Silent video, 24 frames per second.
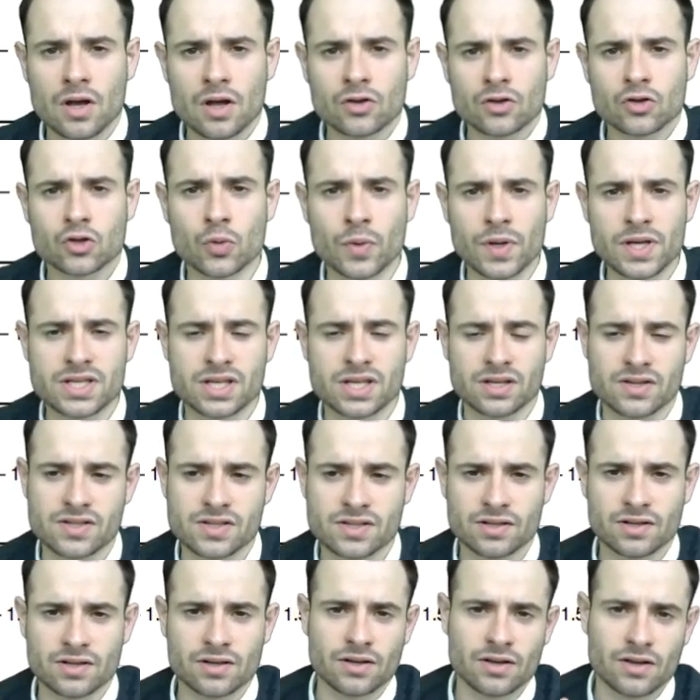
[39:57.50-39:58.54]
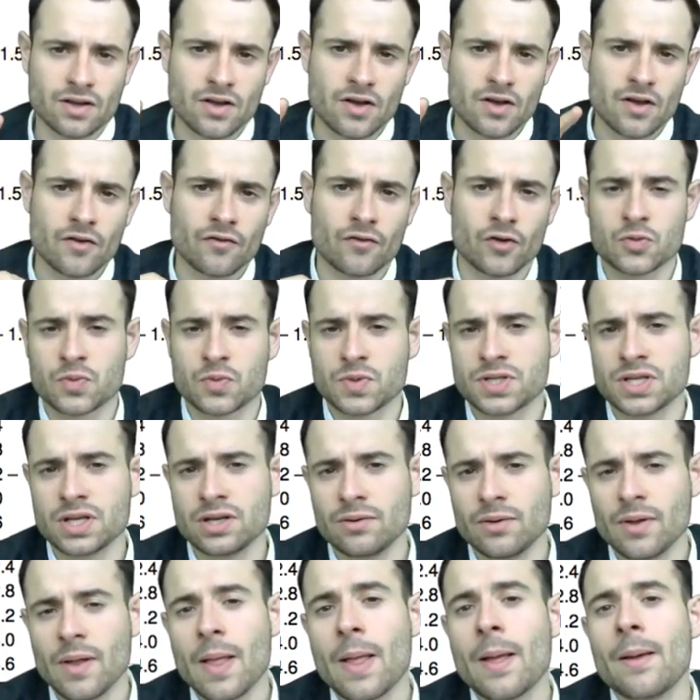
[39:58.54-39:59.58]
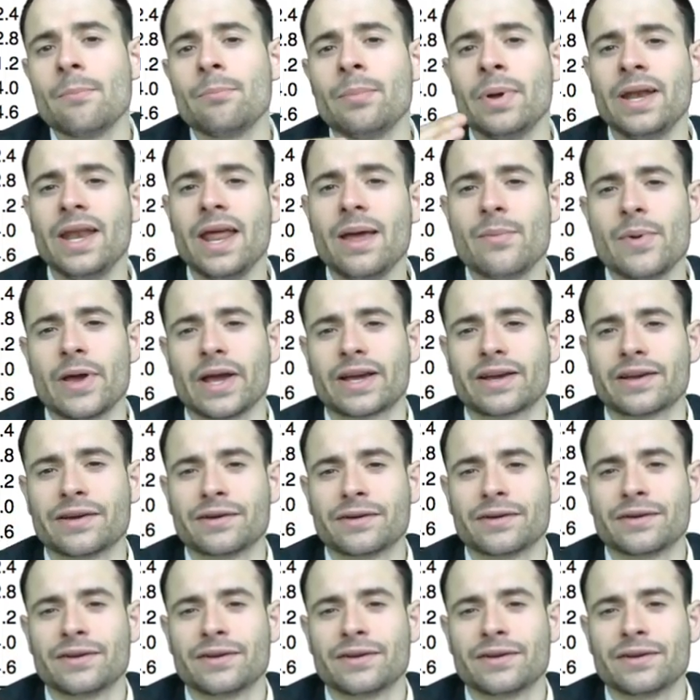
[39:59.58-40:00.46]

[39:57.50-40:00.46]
Two reasons. First reason, pandemic.